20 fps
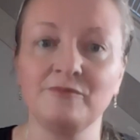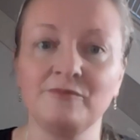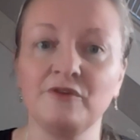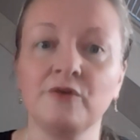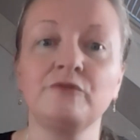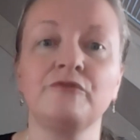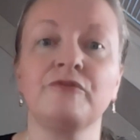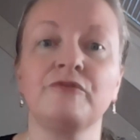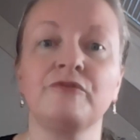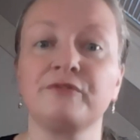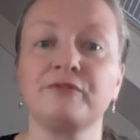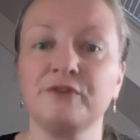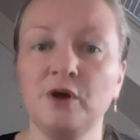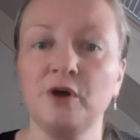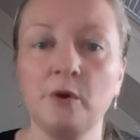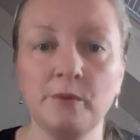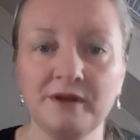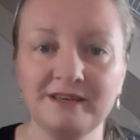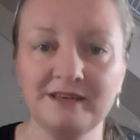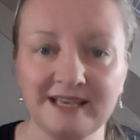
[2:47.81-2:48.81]
Don't
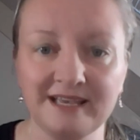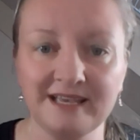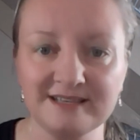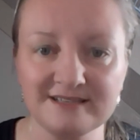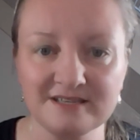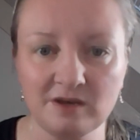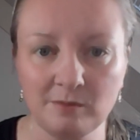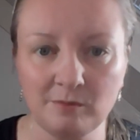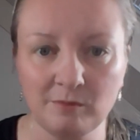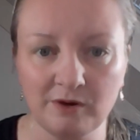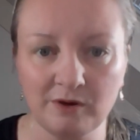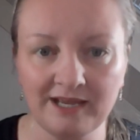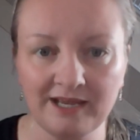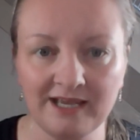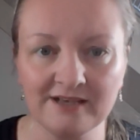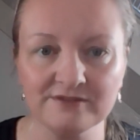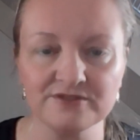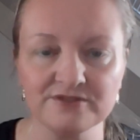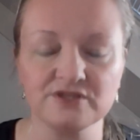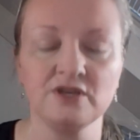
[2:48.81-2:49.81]
throw it at someone
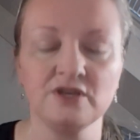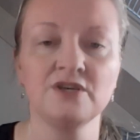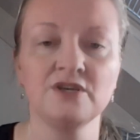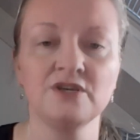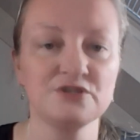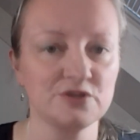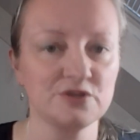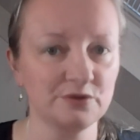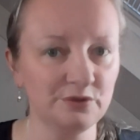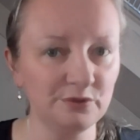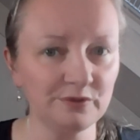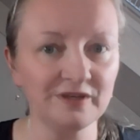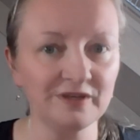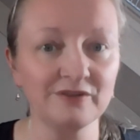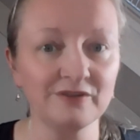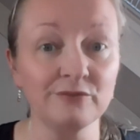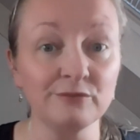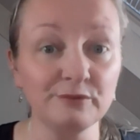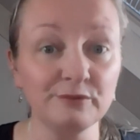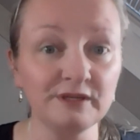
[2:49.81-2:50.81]
else, so you
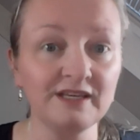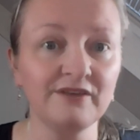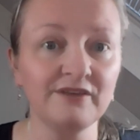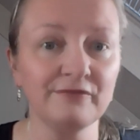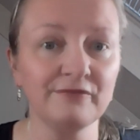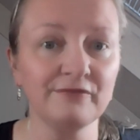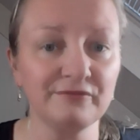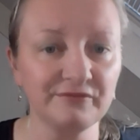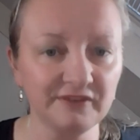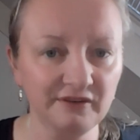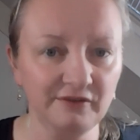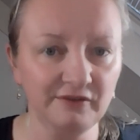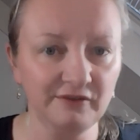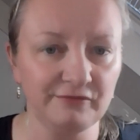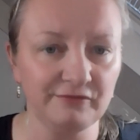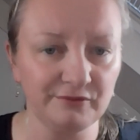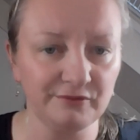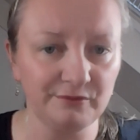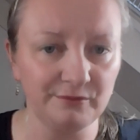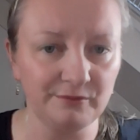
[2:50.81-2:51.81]
can really feel
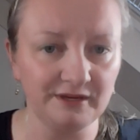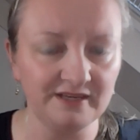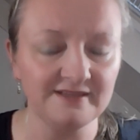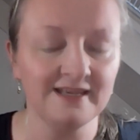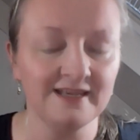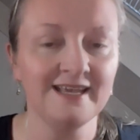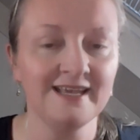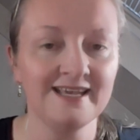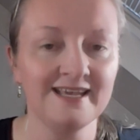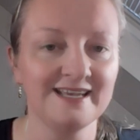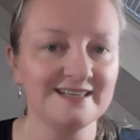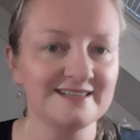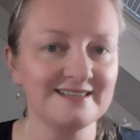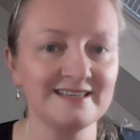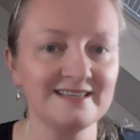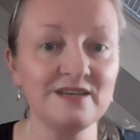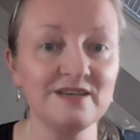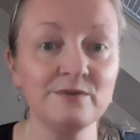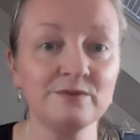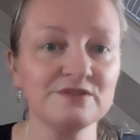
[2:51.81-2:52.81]
through it and
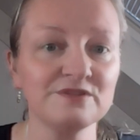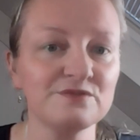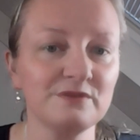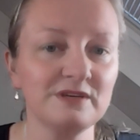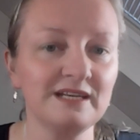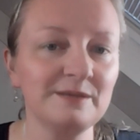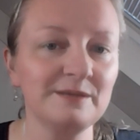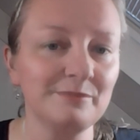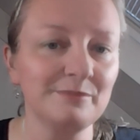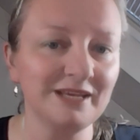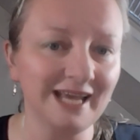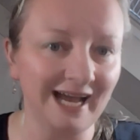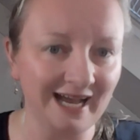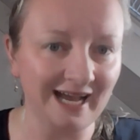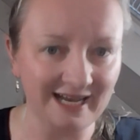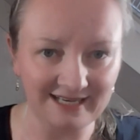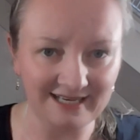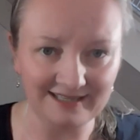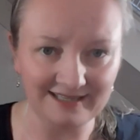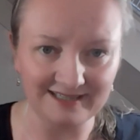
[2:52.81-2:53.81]
see what's really
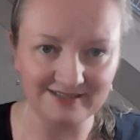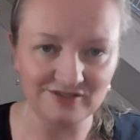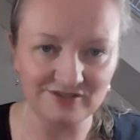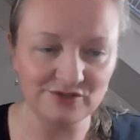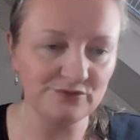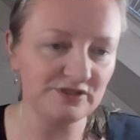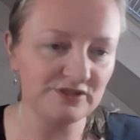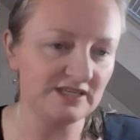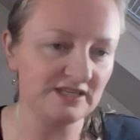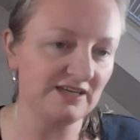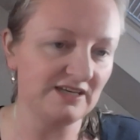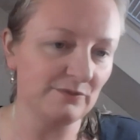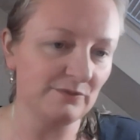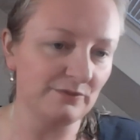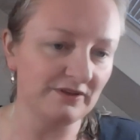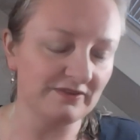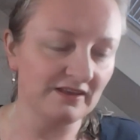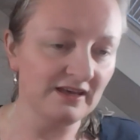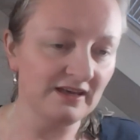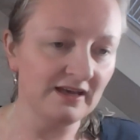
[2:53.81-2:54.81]
behind it. Usually
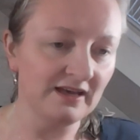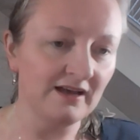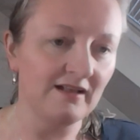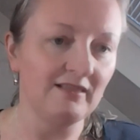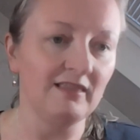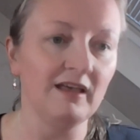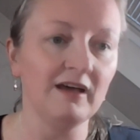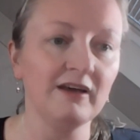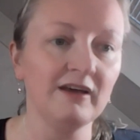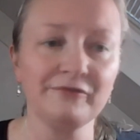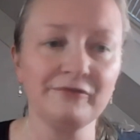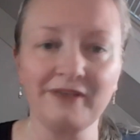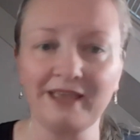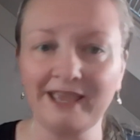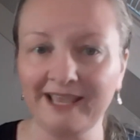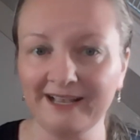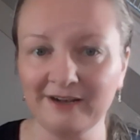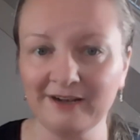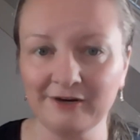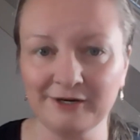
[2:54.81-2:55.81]
with a lot of
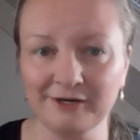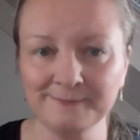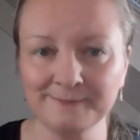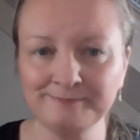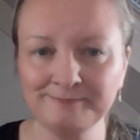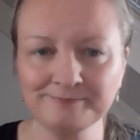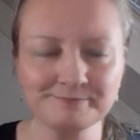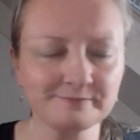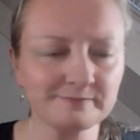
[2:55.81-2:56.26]
anger,